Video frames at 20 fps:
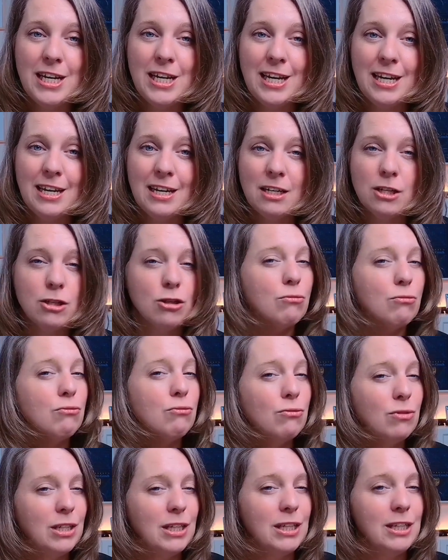here to
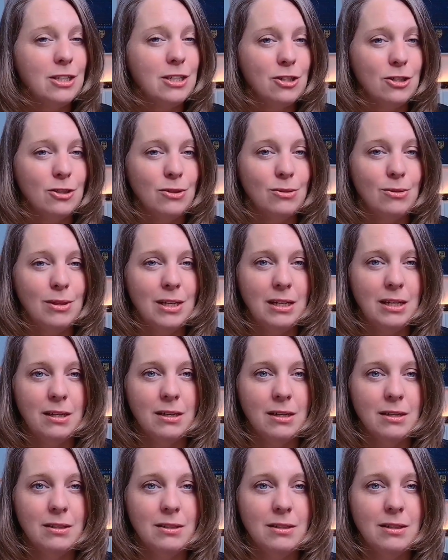really tune
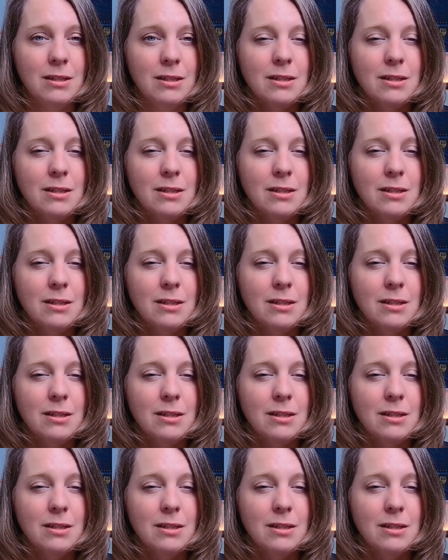in.